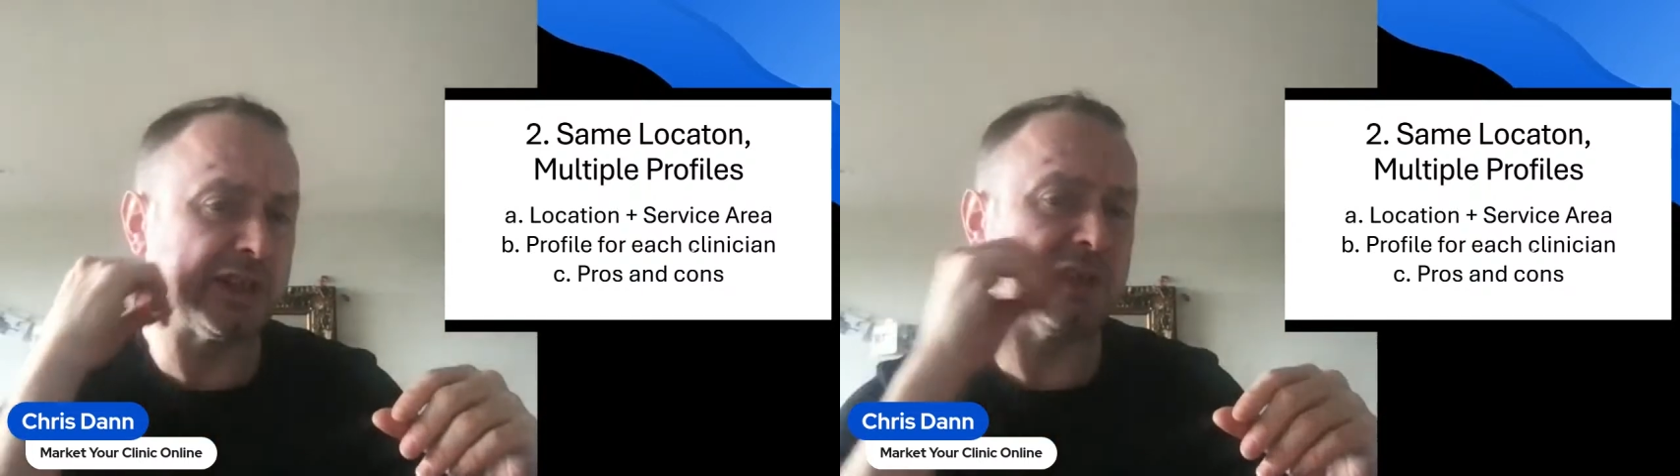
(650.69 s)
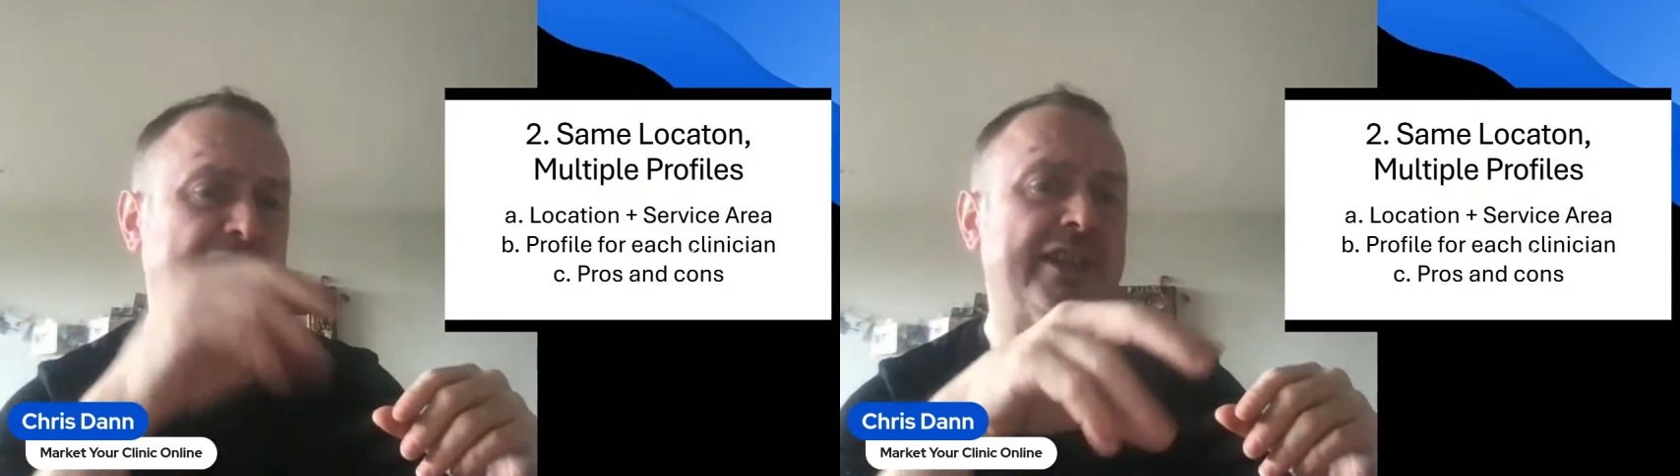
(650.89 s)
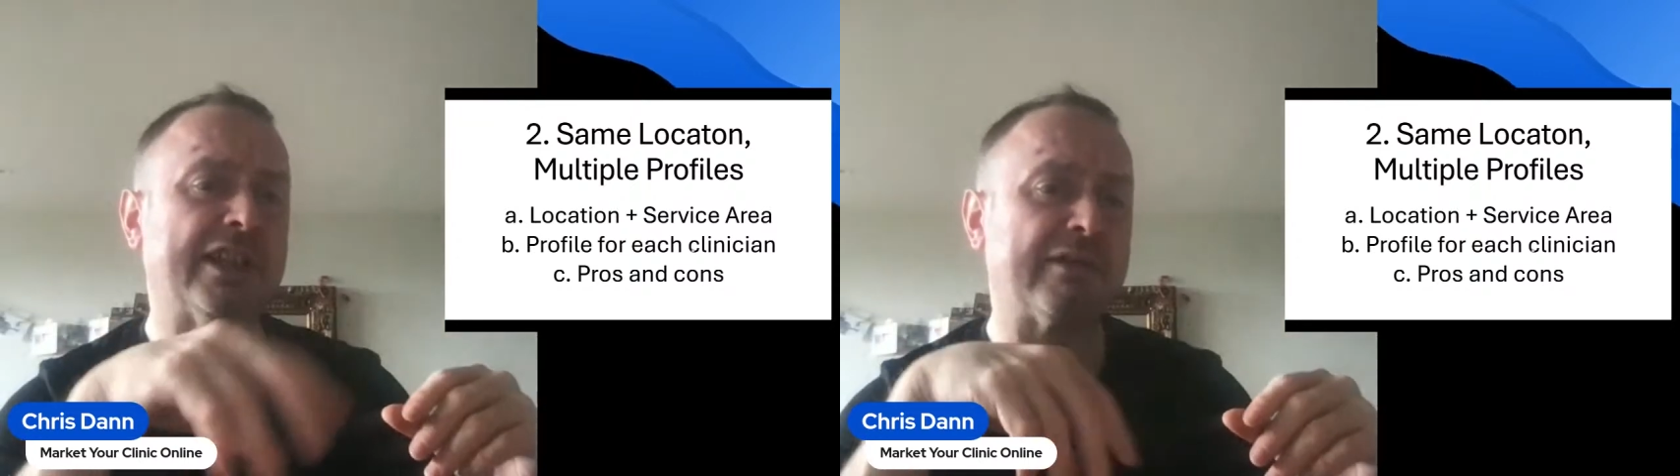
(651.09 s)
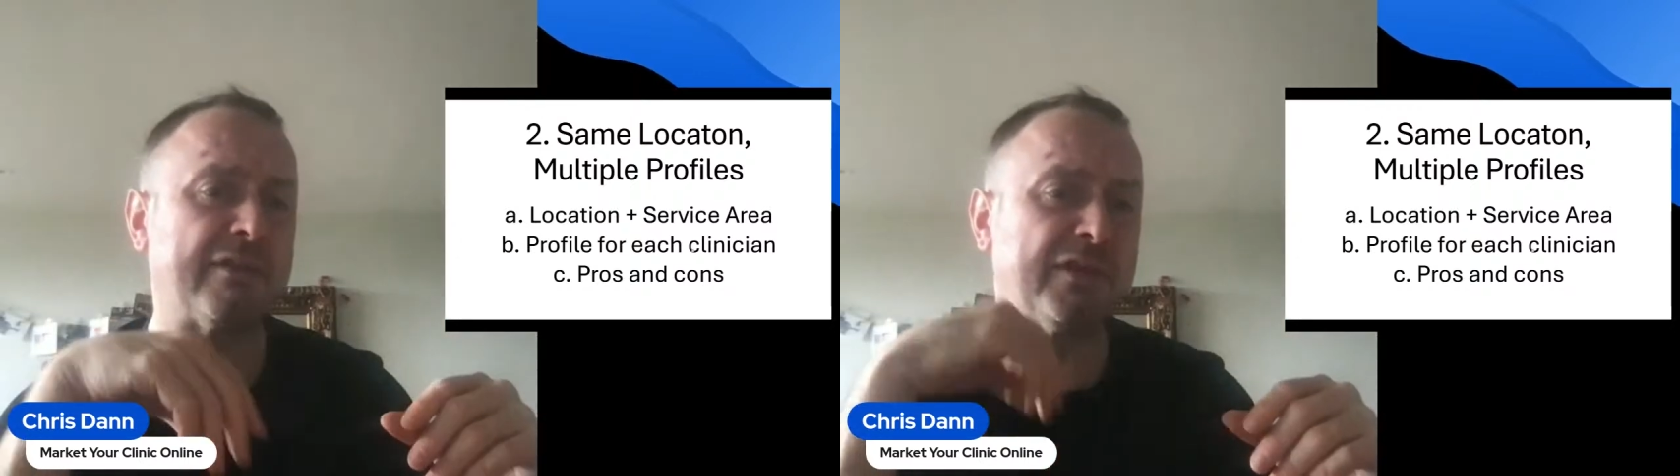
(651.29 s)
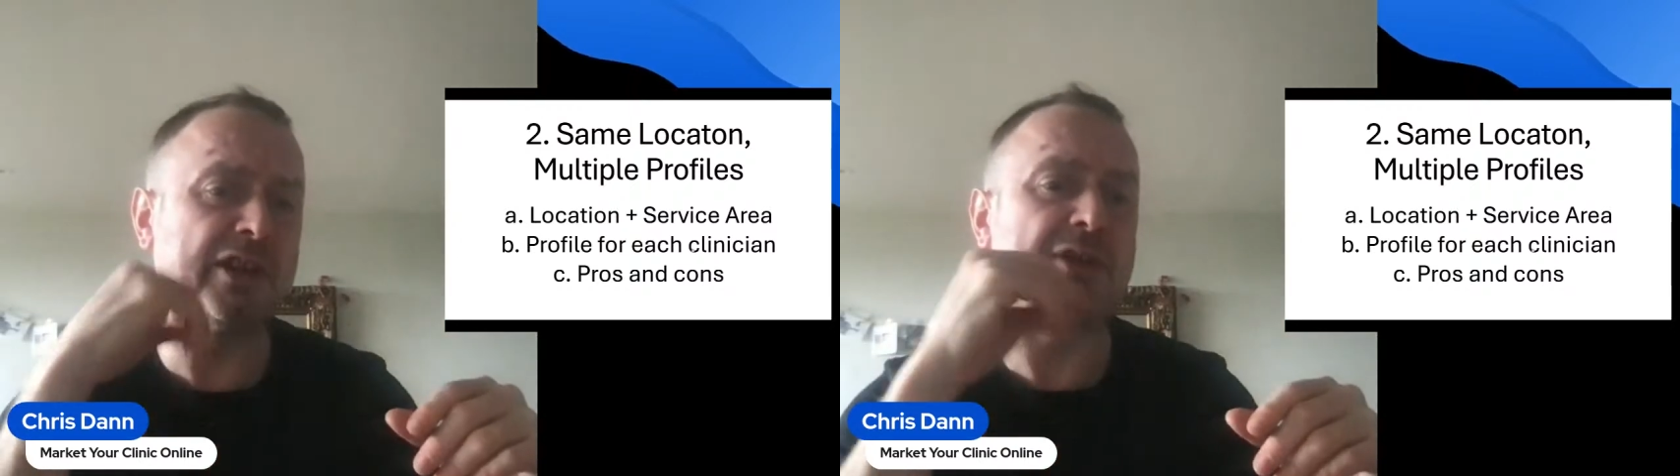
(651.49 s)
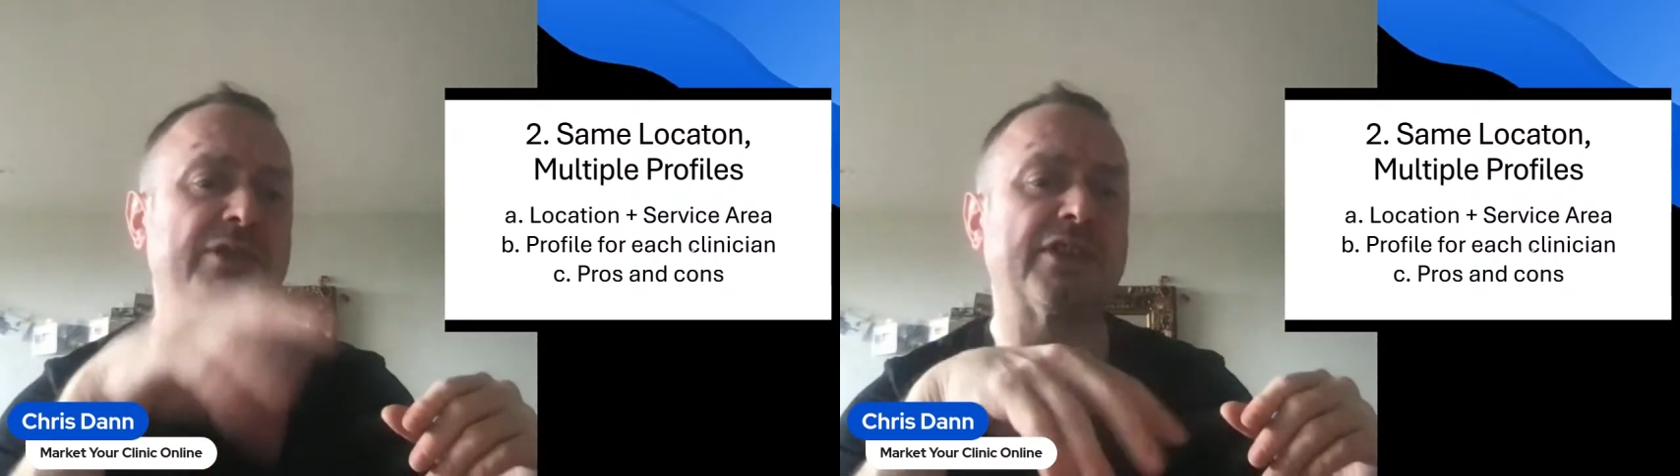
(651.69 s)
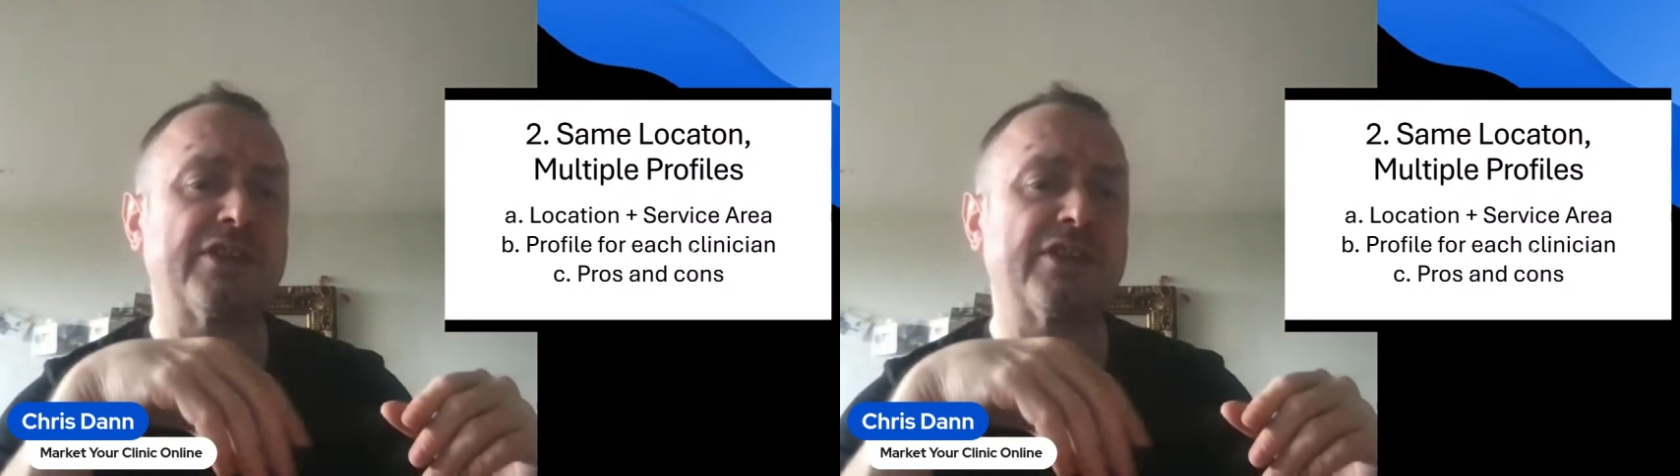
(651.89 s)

giving their reviews